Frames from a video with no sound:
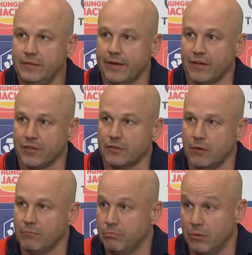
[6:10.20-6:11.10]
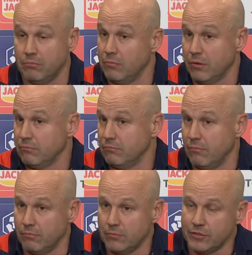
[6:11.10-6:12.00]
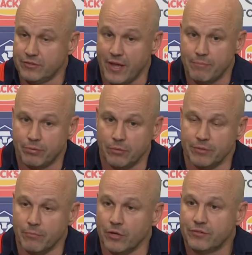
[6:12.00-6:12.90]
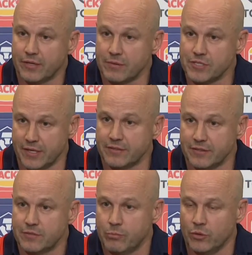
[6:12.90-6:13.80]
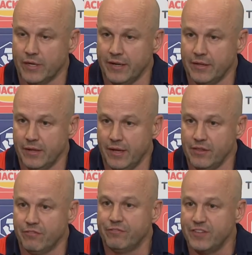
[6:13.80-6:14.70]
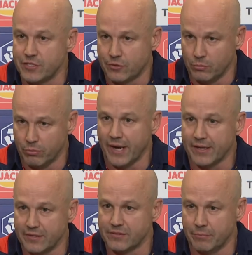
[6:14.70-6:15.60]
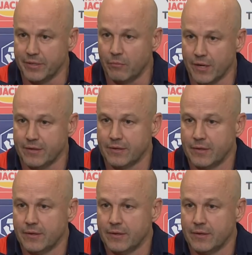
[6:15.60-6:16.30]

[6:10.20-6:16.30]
Yeah, I think, like, I'd say probably most teams, you get to this point, and the physical break is the big one.